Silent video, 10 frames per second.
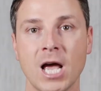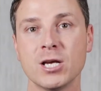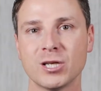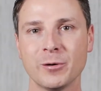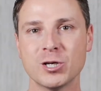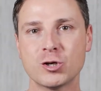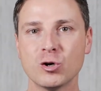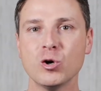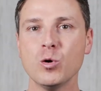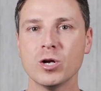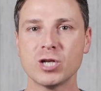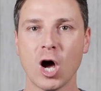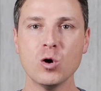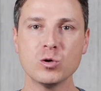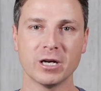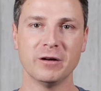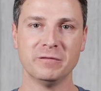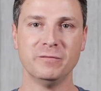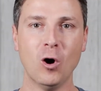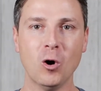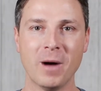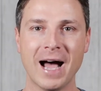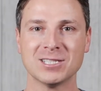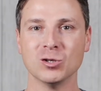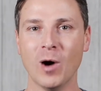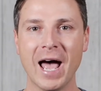So in true tote format or